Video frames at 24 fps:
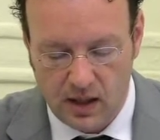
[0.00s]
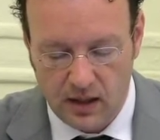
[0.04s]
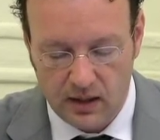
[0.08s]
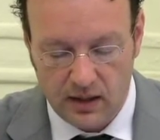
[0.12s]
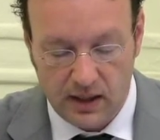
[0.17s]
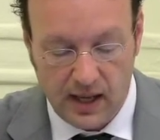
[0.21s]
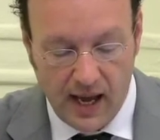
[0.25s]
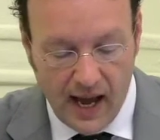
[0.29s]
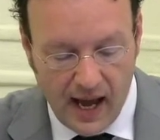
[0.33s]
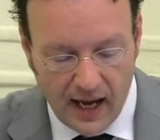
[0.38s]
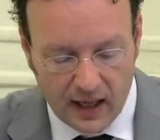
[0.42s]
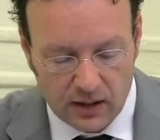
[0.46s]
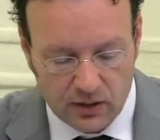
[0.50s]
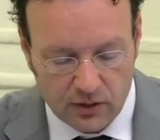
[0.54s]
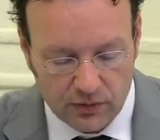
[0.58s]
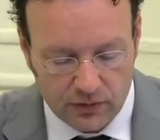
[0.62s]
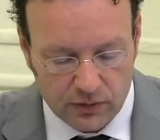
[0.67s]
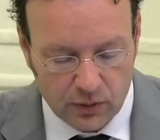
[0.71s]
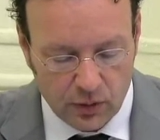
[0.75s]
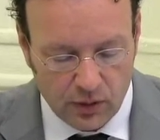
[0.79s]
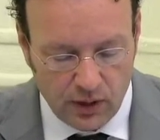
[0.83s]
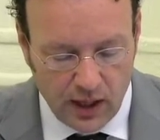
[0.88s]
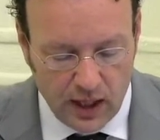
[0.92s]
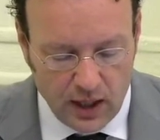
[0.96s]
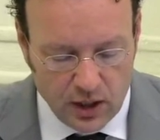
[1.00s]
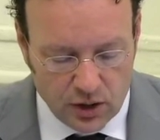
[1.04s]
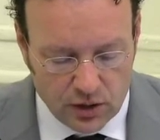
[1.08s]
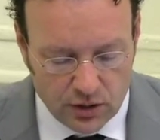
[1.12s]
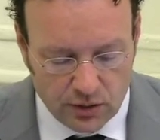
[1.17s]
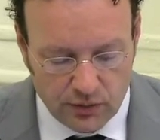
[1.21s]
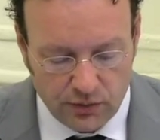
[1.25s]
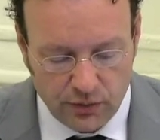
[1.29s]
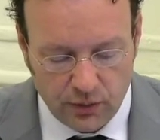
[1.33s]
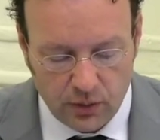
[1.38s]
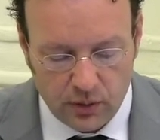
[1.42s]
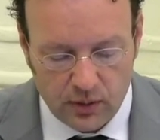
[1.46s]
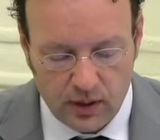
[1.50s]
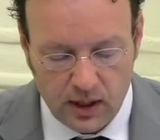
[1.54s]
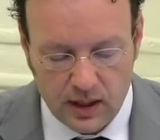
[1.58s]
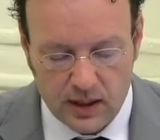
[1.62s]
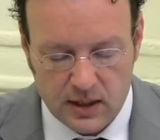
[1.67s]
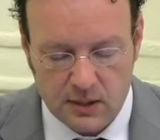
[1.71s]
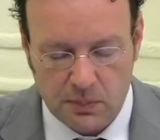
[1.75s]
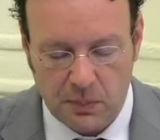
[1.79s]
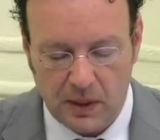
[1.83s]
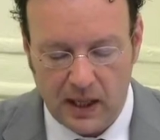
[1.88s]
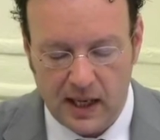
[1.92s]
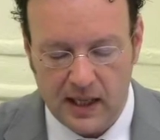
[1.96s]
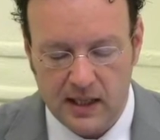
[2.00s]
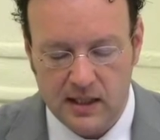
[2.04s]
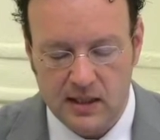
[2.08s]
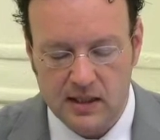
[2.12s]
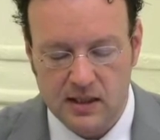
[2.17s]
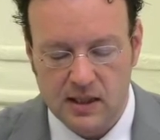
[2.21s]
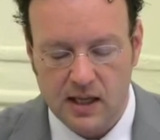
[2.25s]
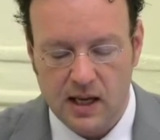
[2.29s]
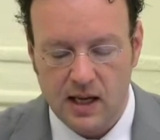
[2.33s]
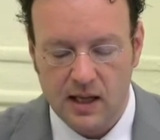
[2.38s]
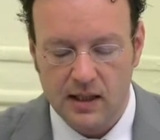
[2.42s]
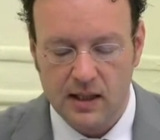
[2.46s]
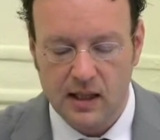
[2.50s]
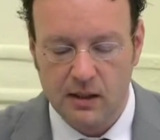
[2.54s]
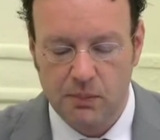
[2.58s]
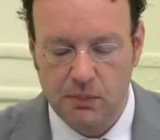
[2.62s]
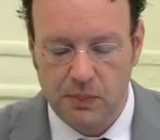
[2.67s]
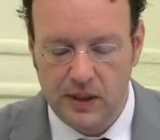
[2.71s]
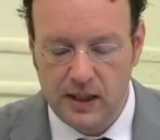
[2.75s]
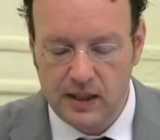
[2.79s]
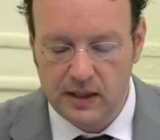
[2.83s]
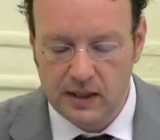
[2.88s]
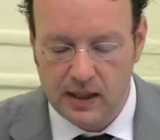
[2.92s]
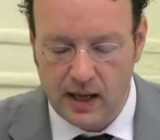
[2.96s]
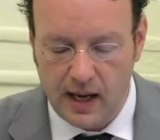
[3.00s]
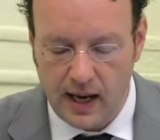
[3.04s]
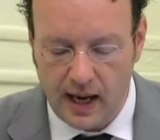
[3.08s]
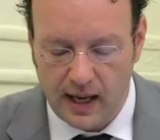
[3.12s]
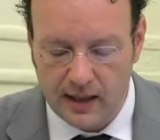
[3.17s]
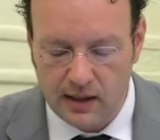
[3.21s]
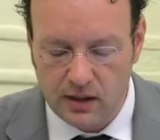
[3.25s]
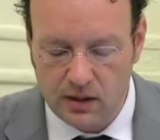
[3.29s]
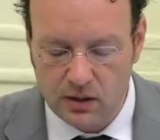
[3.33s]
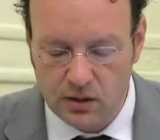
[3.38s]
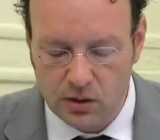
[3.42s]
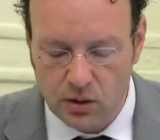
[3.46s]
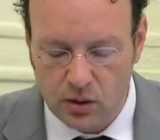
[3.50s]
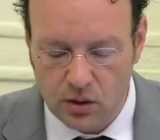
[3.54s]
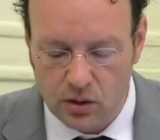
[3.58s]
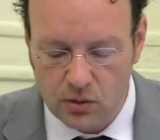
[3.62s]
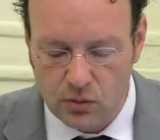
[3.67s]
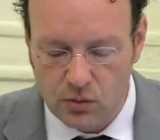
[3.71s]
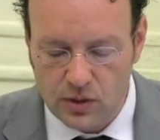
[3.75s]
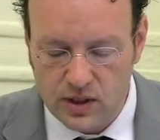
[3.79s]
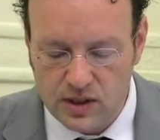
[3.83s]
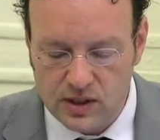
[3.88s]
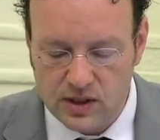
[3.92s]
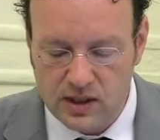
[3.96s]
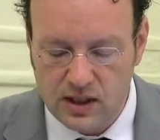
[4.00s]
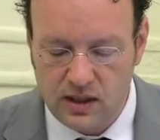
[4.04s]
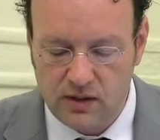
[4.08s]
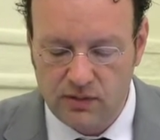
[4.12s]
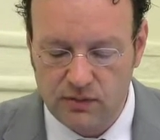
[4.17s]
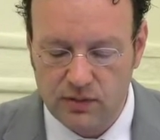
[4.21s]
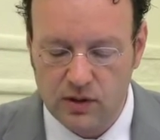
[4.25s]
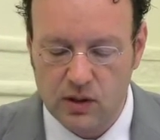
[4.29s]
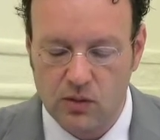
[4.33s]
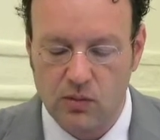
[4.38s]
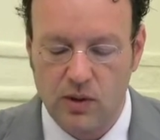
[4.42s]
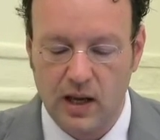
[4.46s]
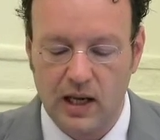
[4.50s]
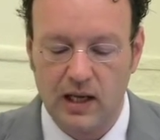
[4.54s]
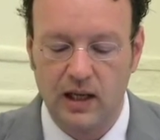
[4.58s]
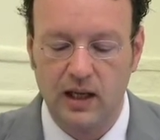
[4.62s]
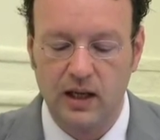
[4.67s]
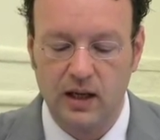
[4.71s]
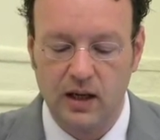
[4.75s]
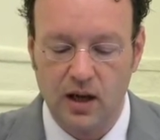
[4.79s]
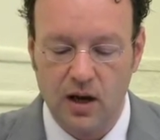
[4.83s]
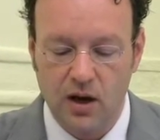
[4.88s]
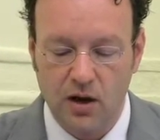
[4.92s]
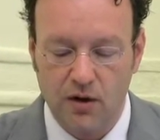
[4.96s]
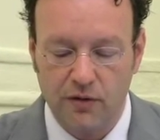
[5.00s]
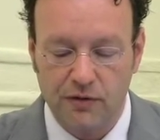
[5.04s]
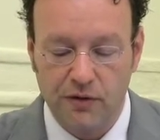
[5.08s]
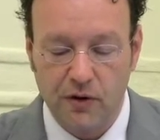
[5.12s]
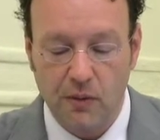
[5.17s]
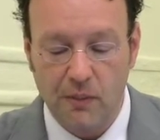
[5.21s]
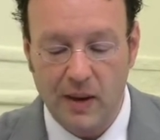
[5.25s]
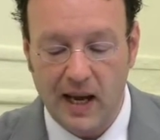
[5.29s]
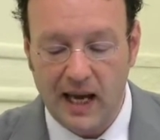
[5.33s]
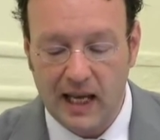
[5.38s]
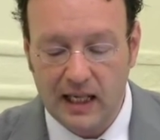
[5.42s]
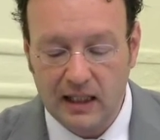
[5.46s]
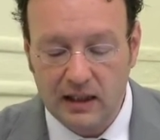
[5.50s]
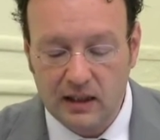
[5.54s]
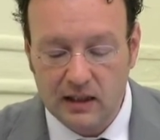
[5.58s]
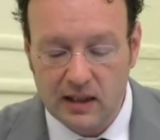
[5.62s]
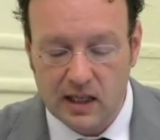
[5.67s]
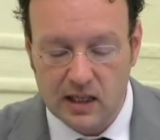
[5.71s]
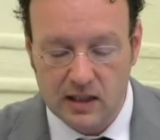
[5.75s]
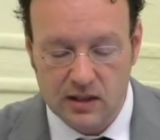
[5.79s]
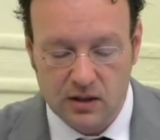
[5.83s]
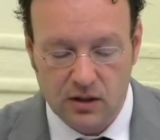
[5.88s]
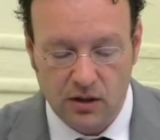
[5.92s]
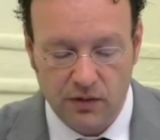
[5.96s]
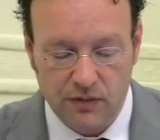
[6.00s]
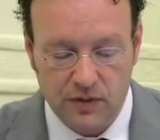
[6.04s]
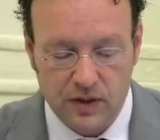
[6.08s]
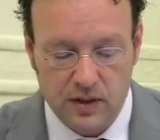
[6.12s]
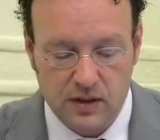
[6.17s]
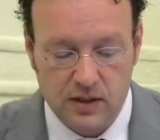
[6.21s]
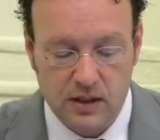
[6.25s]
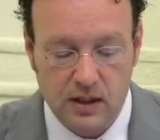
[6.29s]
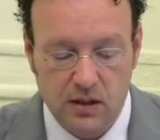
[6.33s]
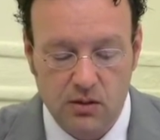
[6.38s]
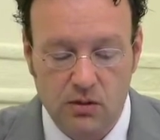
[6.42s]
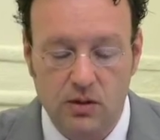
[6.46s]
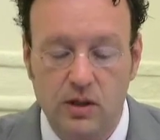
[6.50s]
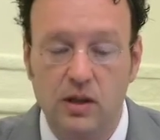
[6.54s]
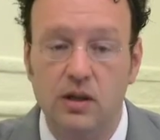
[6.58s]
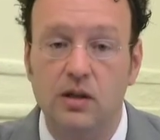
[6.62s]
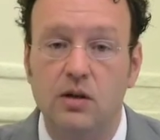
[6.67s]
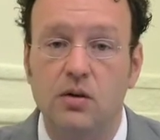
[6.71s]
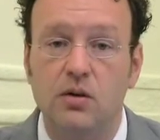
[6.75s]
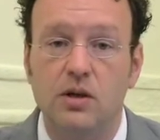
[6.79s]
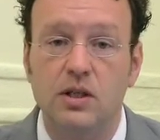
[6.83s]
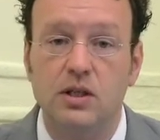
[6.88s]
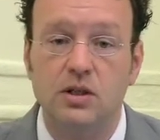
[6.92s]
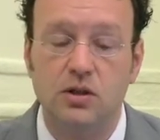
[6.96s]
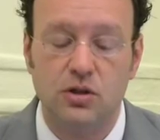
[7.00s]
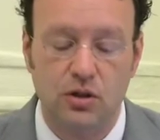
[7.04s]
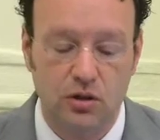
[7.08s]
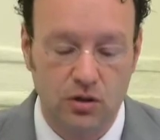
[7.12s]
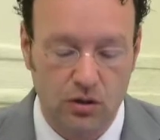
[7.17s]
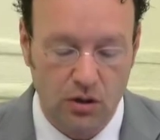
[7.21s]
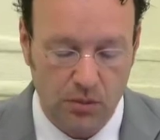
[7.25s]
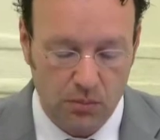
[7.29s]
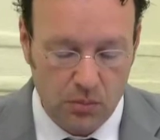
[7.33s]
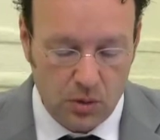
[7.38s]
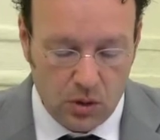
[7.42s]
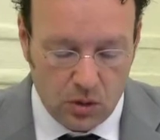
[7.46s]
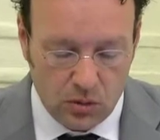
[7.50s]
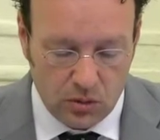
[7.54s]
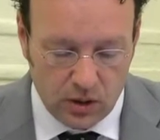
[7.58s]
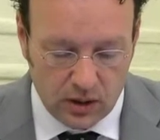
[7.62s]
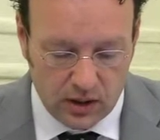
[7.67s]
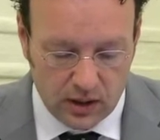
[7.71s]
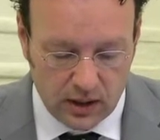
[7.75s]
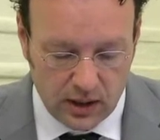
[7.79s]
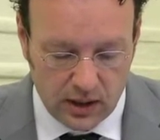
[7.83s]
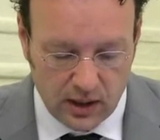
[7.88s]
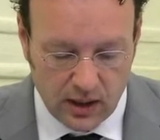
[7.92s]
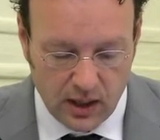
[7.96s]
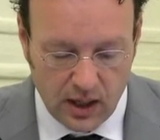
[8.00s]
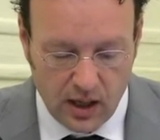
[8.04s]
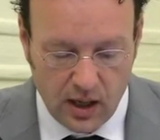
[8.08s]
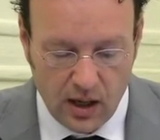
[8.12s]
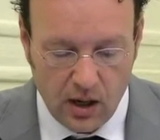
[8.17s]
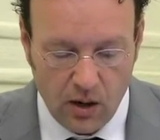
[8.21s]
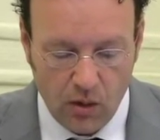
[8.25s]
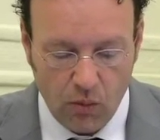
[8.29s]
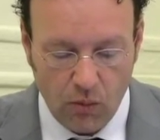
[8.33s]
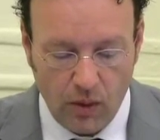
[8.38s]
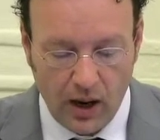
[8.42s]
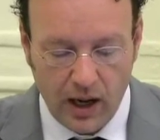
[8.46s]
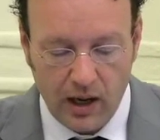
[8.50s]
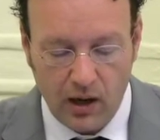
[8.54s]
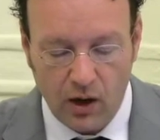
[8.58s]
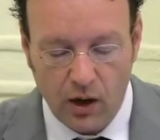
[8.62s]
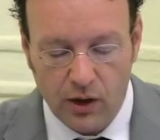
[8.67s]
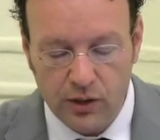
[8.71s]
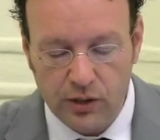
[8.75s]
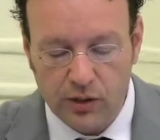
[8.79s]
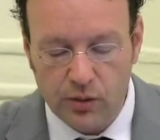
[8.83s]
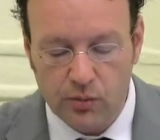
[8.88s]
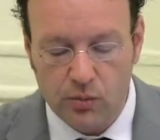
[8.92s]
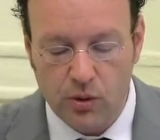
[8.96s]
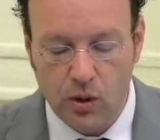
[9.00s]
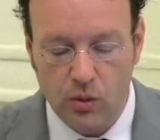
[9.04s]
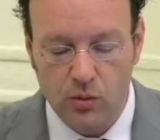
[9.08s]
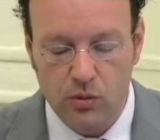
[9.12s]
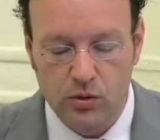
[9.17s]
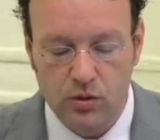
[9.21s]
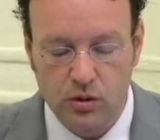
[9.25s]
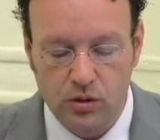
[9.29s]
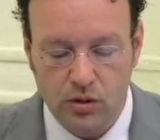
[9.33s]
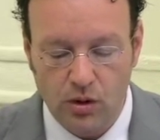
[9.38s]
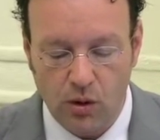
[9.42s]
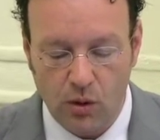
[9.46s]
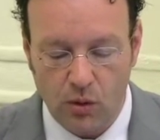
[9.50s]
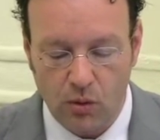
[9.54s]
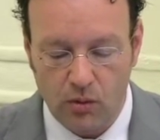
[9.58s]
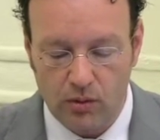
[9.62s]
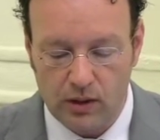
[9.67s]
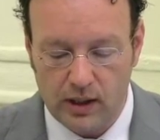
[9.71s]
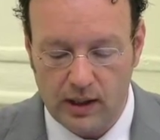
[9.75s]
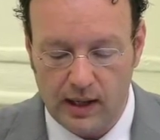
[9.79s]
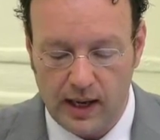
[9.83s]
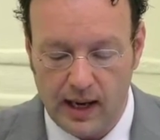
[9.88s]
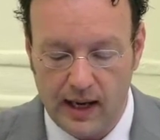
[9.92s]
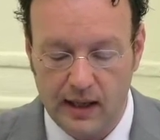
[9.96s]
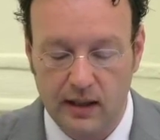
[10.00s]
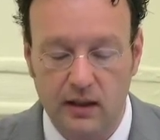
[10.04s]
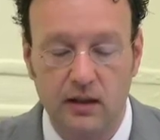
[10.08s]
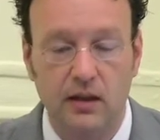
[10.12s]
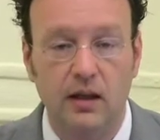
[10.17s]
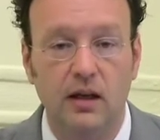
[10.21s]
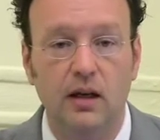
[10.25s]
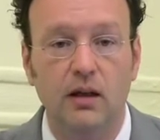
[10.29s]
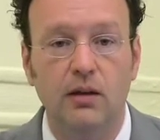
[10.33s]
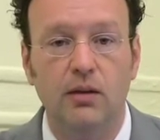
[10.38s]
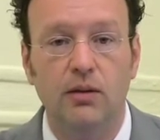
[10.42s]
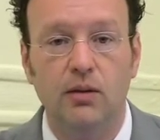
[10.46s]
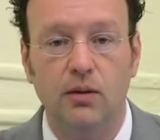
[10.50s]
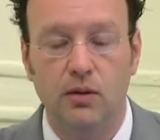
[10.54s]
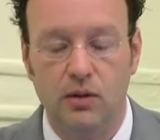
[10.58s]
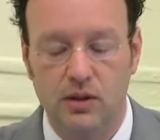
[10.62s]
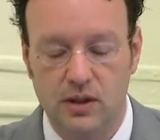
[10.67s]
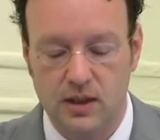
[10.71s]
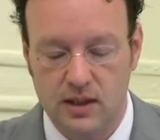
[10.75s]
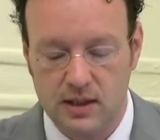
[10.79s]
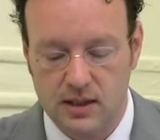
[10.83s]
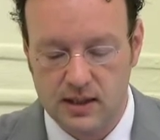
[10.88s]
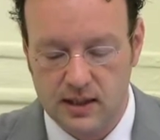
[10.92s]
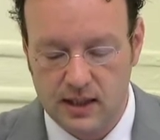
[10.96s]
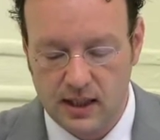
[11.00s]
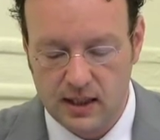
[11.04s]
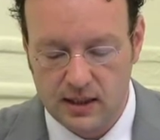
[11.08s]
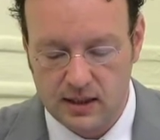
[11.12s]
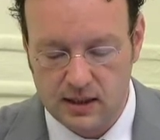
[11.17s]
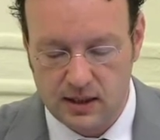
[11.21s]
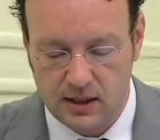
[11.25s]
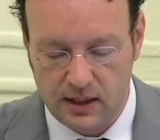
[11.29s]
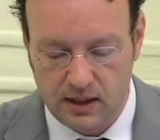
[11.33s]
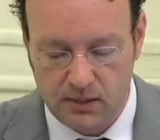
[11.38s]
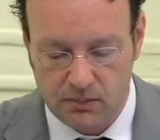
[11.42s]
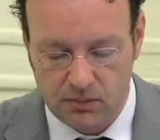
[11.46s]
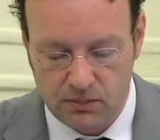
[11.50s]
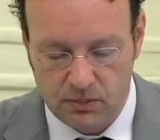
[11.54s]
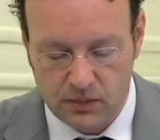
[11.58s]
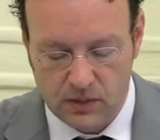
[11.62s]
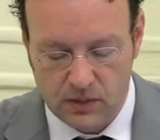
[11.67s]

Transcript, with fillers: The act of donation further explains that Peter had in turn received the relic from elders of a Syrian Christian community while on the road to the Holy Land in 1360.